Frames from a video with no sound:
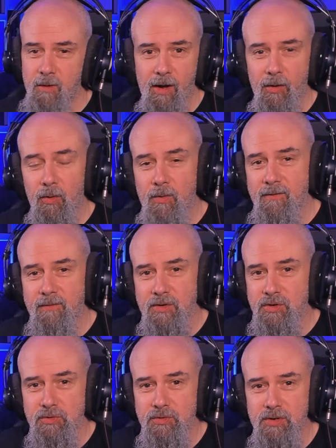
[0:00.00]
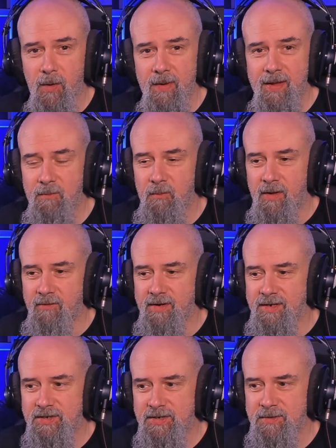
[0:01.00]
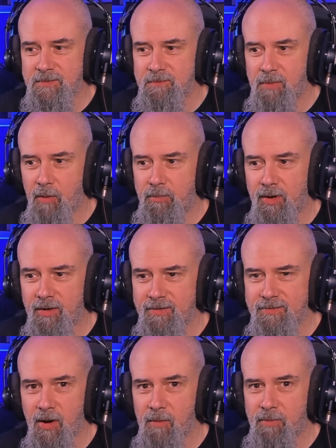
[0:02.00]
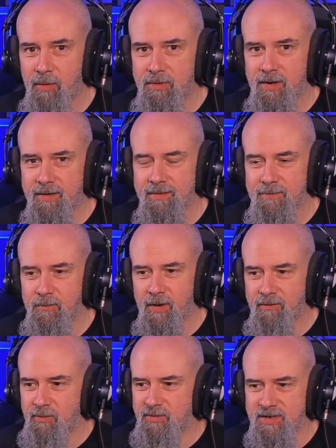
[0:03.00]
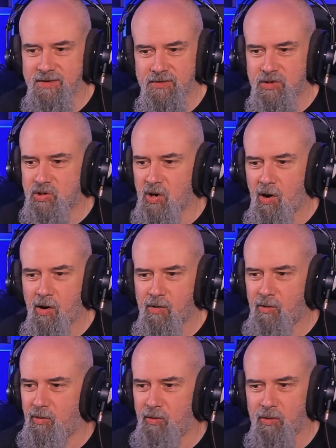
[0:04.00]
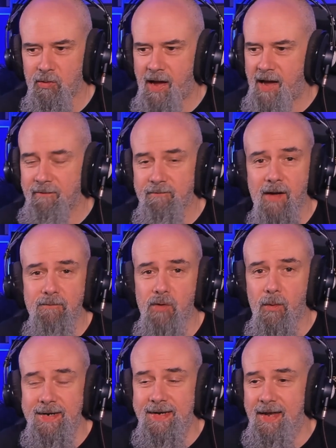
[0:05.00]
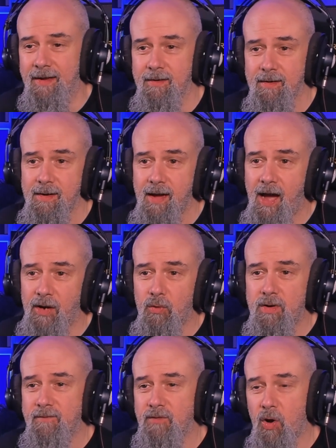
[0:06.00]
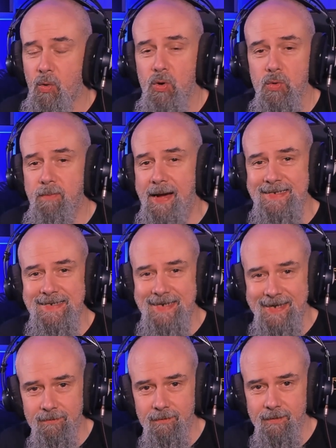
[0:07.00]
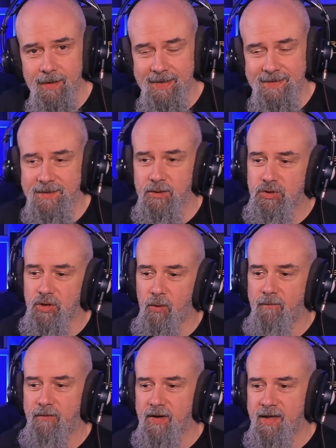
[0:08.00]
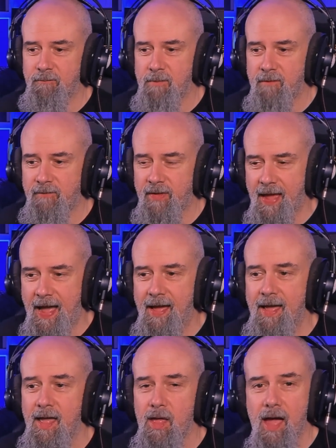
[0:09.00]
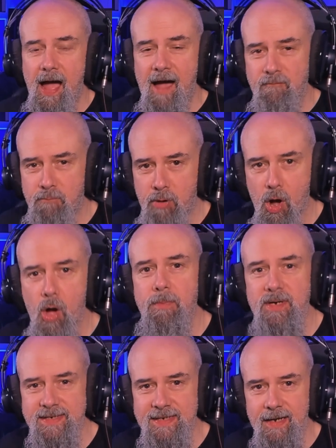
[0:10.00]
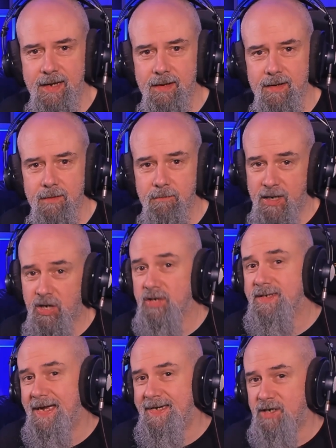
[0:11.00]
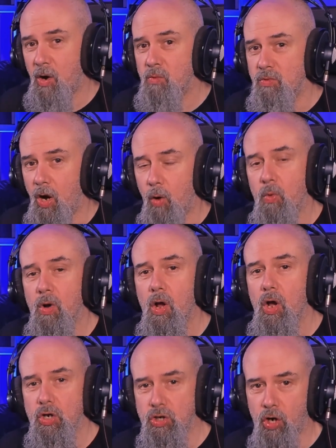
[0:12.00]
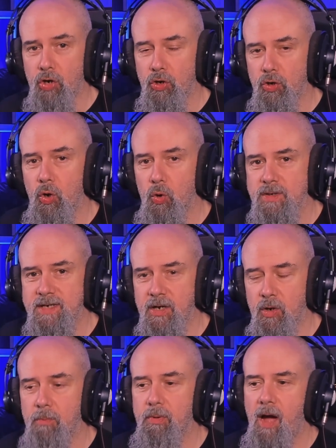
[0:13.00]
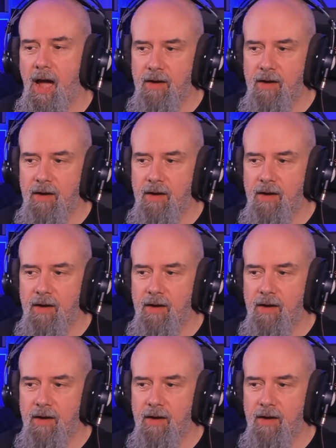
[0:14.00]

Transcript: I don't know if I should know it, whether it's popular, not popular, whether it was in the chart, or I've no idea. I don't even know who Bastille is, so forgive me for that. I've purposely, because I don't know, gone and looked it up.